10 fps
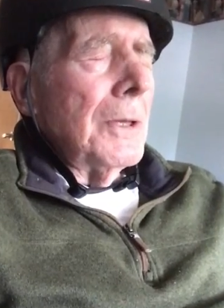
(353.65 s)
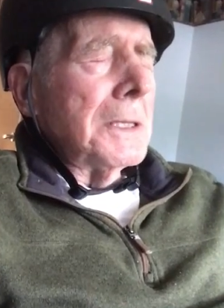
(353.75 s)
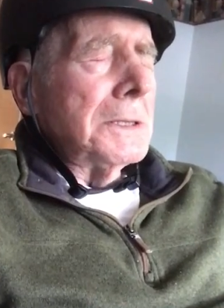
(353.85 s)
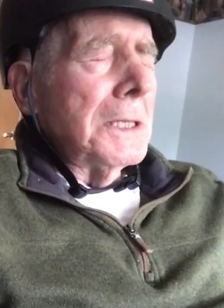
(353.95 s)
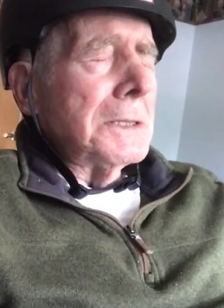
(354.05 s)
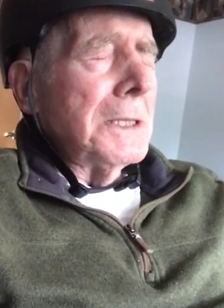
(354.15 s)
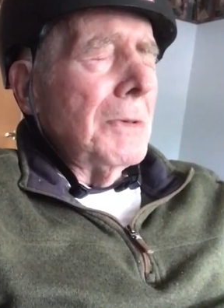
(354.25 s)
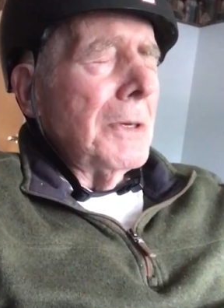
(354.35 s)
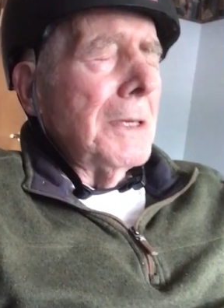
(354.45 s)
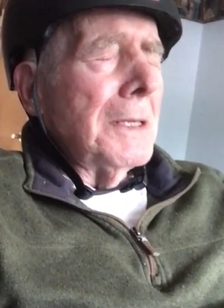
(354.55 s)
like 6.
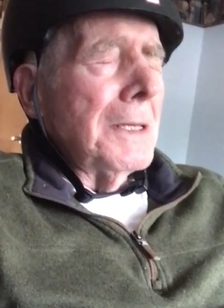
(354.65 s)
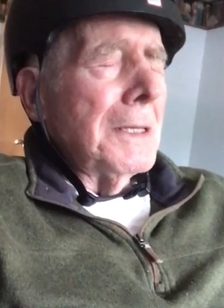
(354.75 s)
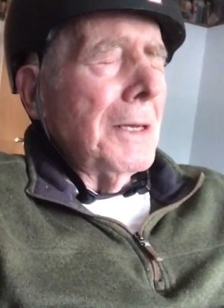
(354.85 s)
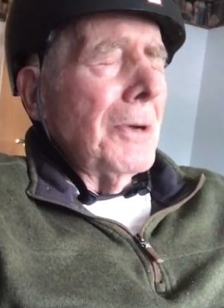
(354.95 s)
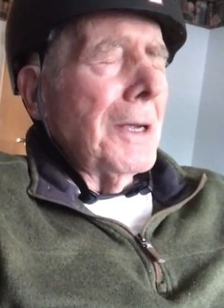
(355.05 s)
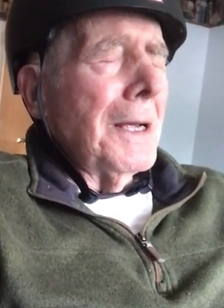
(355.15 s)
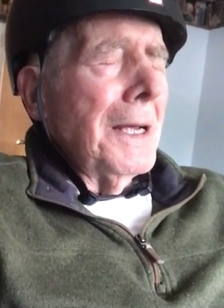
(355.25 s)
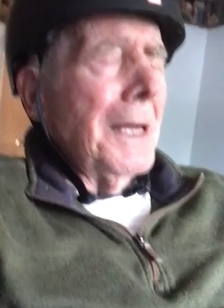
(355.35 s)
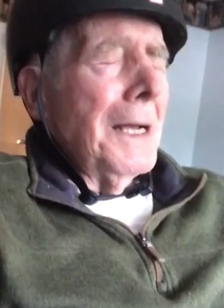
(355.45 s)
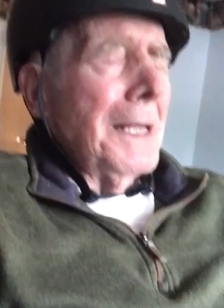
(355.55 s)
They were.
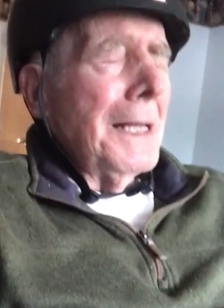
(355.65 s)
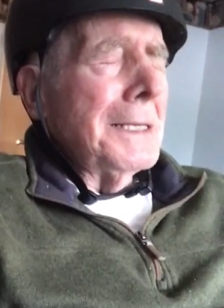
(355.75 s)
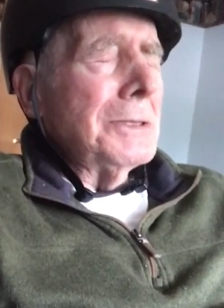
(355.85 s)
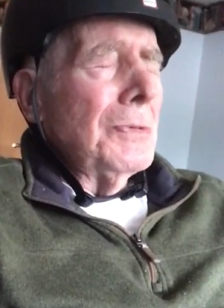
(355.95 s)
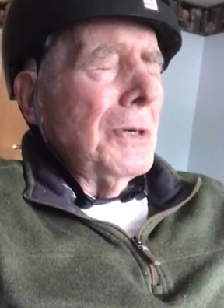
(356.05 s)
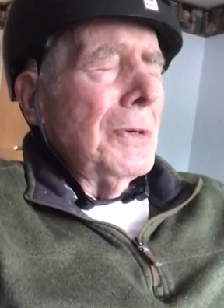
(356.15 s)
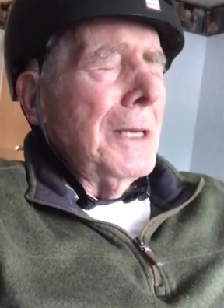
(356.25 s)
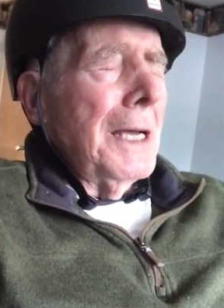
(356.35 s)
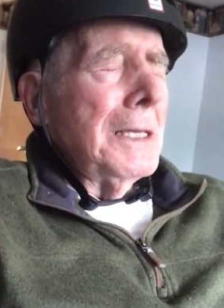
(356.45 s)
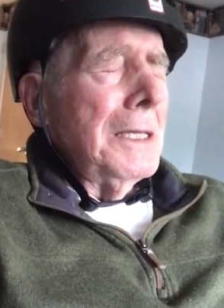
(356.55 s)
That's the one where
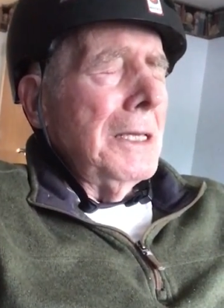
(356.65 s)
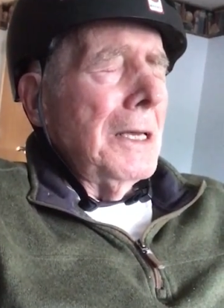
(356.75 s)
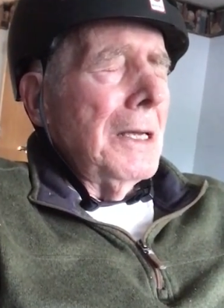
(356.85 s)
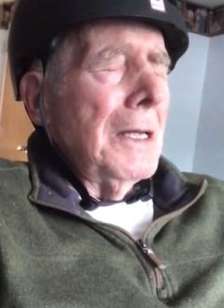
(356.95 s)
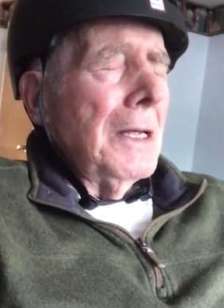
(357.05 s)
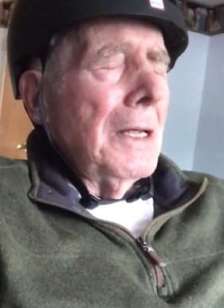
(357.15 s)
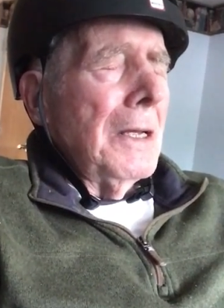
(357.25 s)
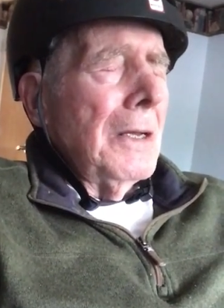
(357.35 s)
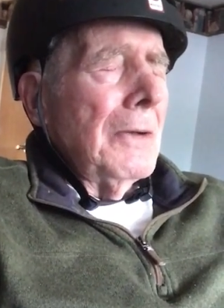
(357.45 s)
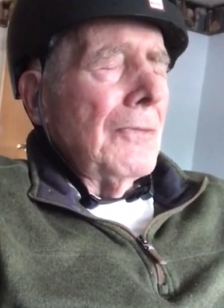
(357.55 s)
you had the
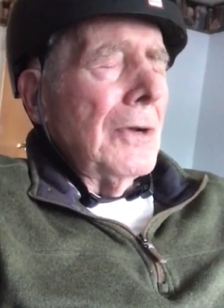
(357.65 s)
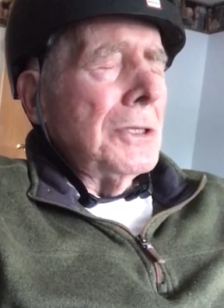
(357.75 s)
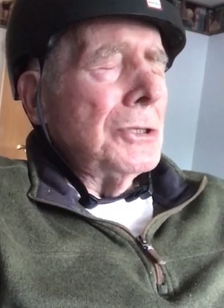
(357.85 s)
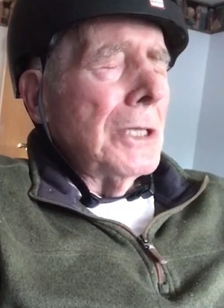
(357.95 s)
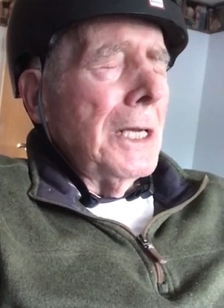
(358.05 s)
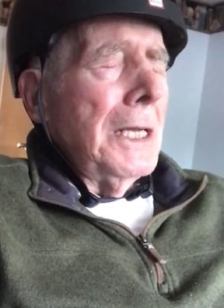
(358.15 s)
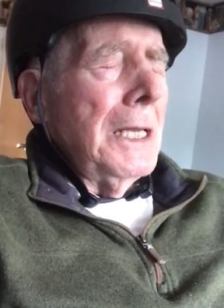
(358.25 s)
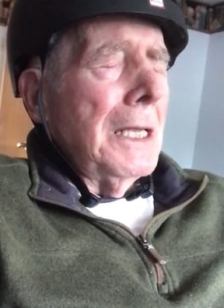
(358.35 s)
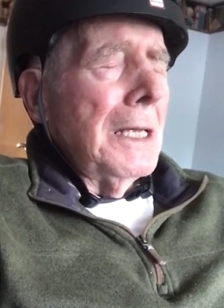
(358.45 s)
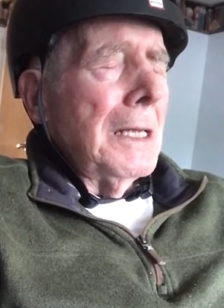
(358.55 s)
French
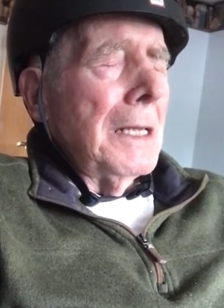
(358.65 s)
lady